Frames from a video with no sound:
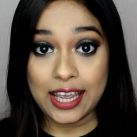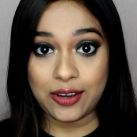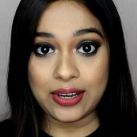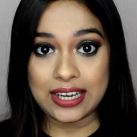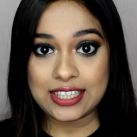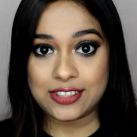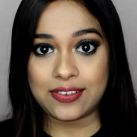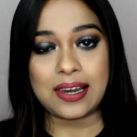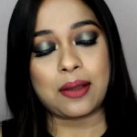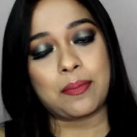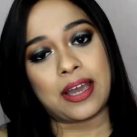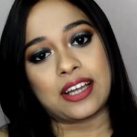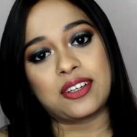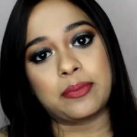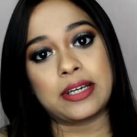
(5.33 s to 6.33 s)
guys, welcome
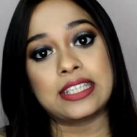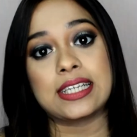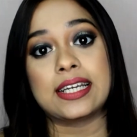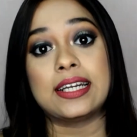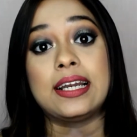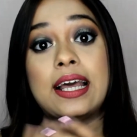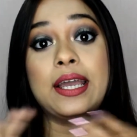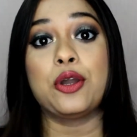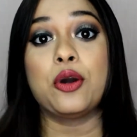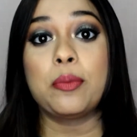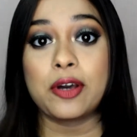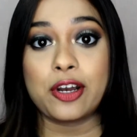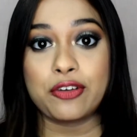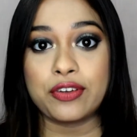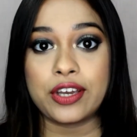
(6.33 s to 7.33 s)
back to my channel. I hope
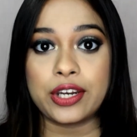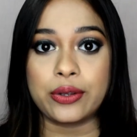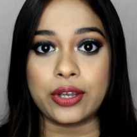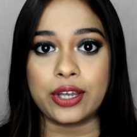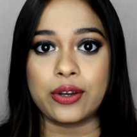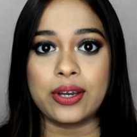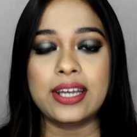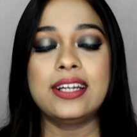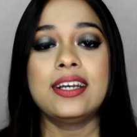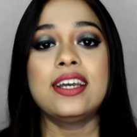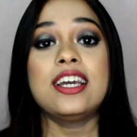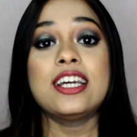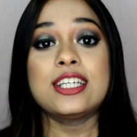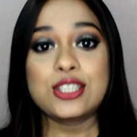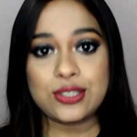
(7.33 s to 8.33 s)
all of you are doing good.
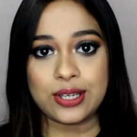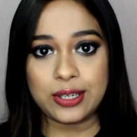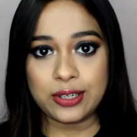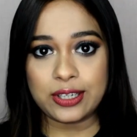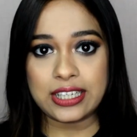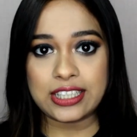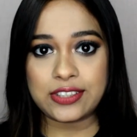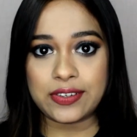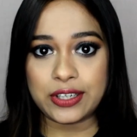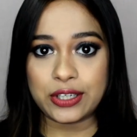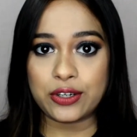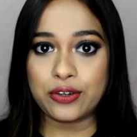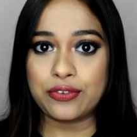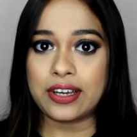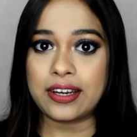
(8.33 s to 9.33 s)
So in today's
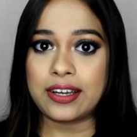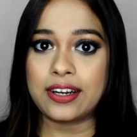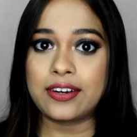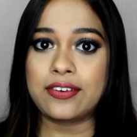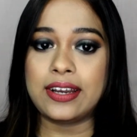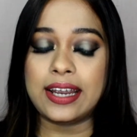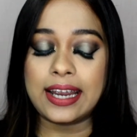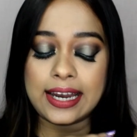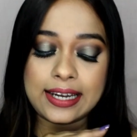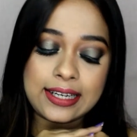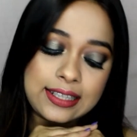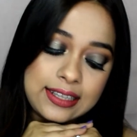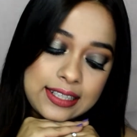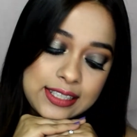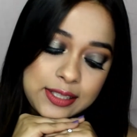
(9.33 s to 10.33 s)
video, we are going to
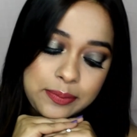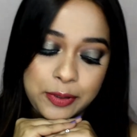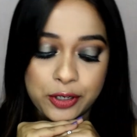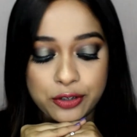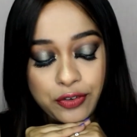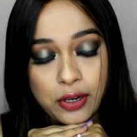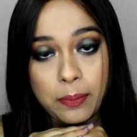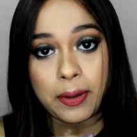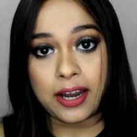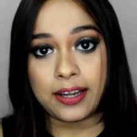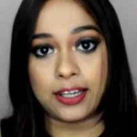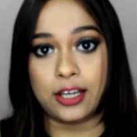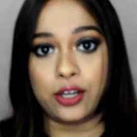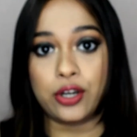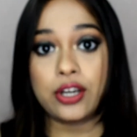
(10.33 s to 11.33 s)
create this beautiful
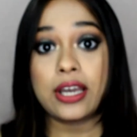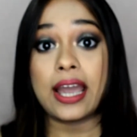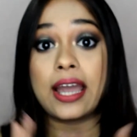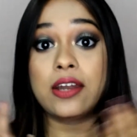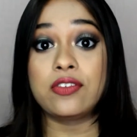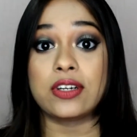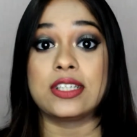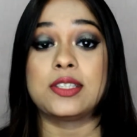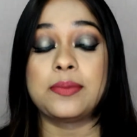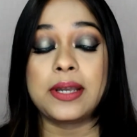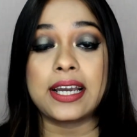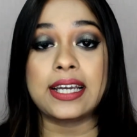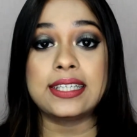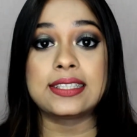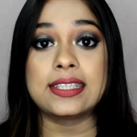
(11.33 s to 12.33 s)
party look, and trust me
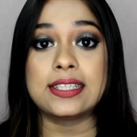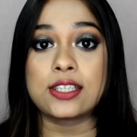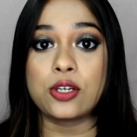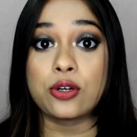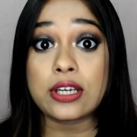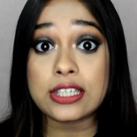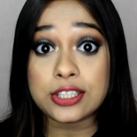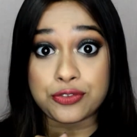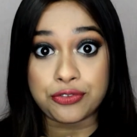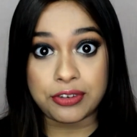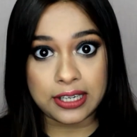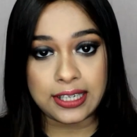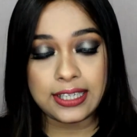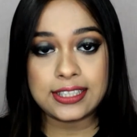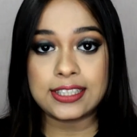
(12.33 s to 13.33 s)
guys, this look is
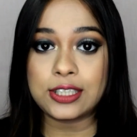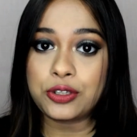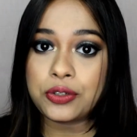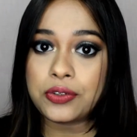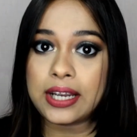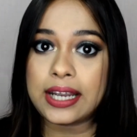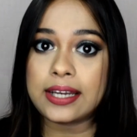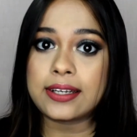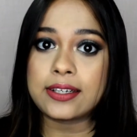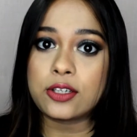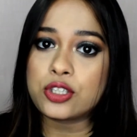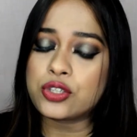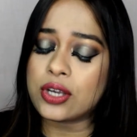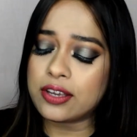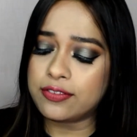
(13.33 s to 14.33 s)
very easy to create, and
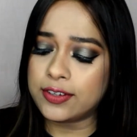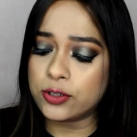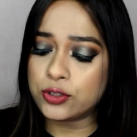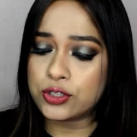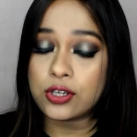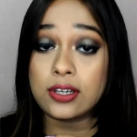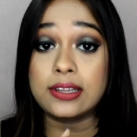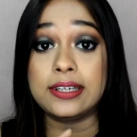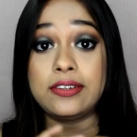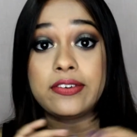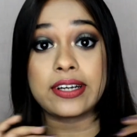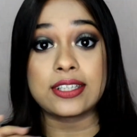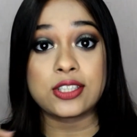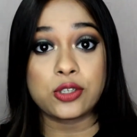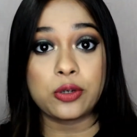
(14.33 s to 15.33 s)
also I've used all the
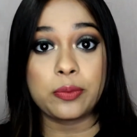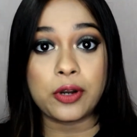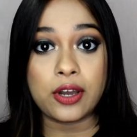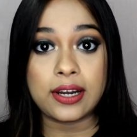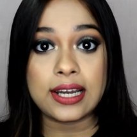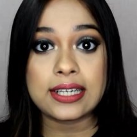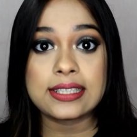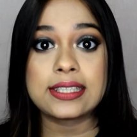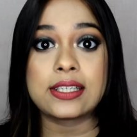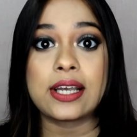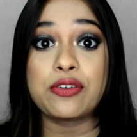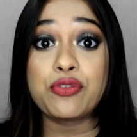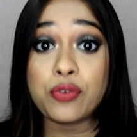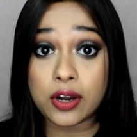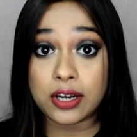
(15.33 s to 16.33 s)
drugstore products,
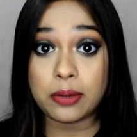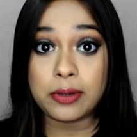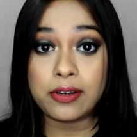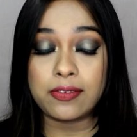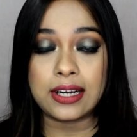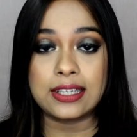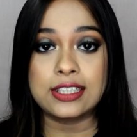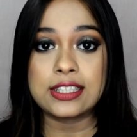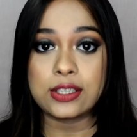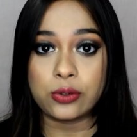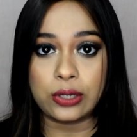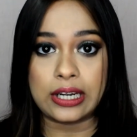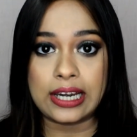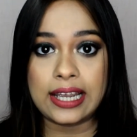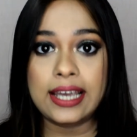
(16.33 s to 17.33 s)
affordable ones
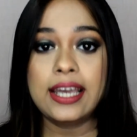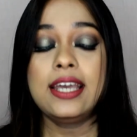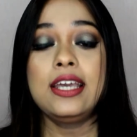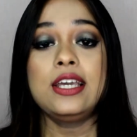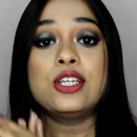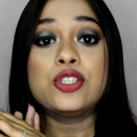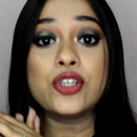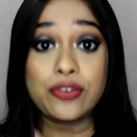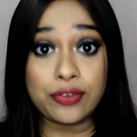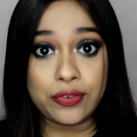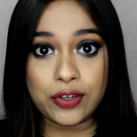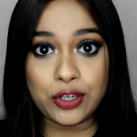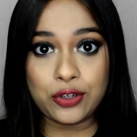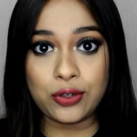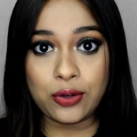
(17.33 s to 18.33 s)
only. So if you
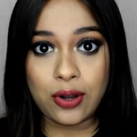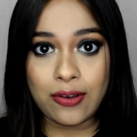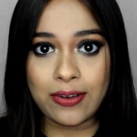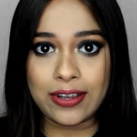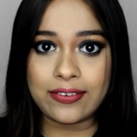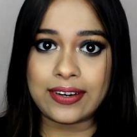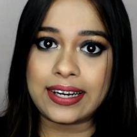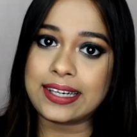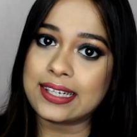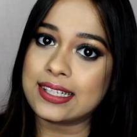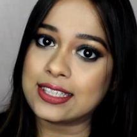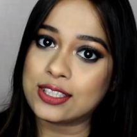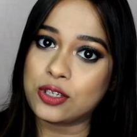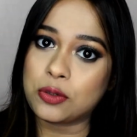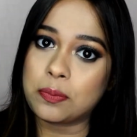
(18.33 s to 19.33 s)
want to know how I created
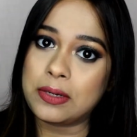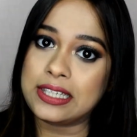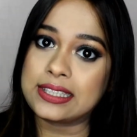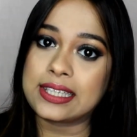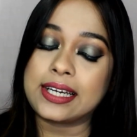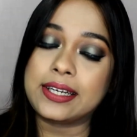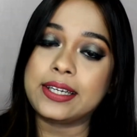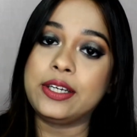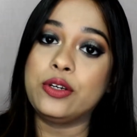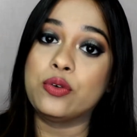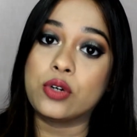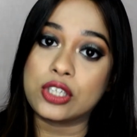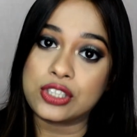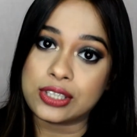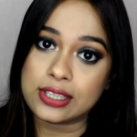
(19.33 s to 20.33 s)
this look, please continue
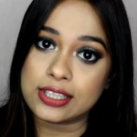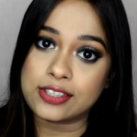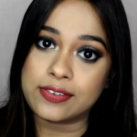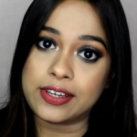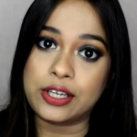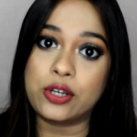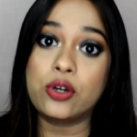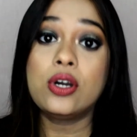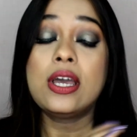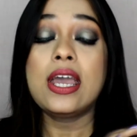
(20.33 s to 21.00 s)
watching this video.